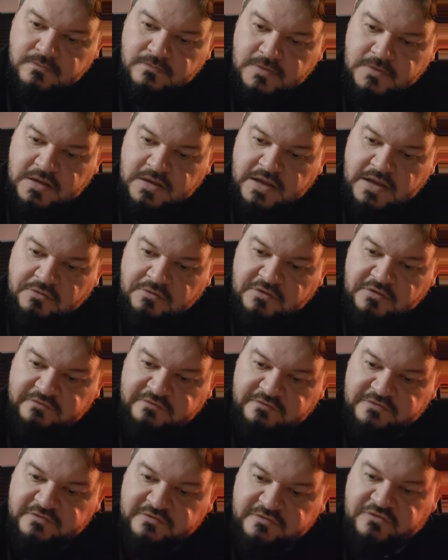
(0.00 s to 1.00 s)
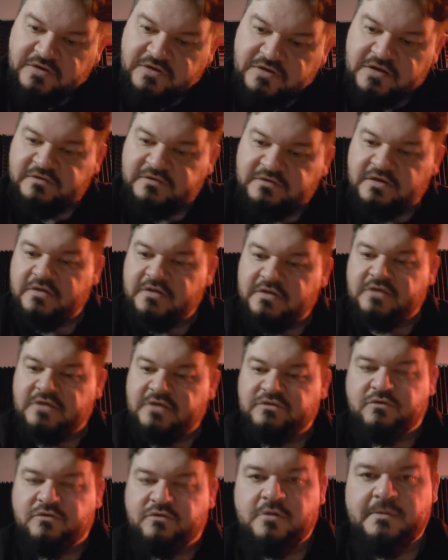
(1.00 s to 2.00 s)
And I will eventually try to tell you that
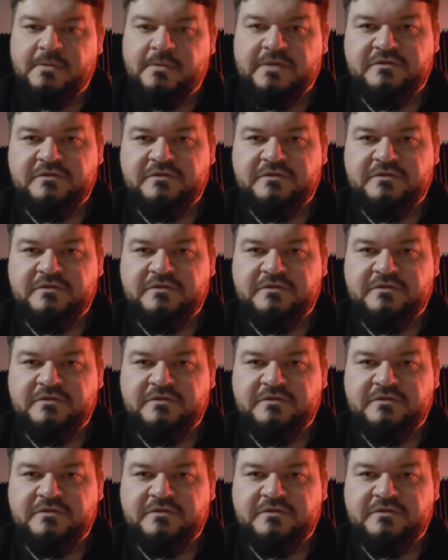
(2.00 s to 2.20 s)
story about the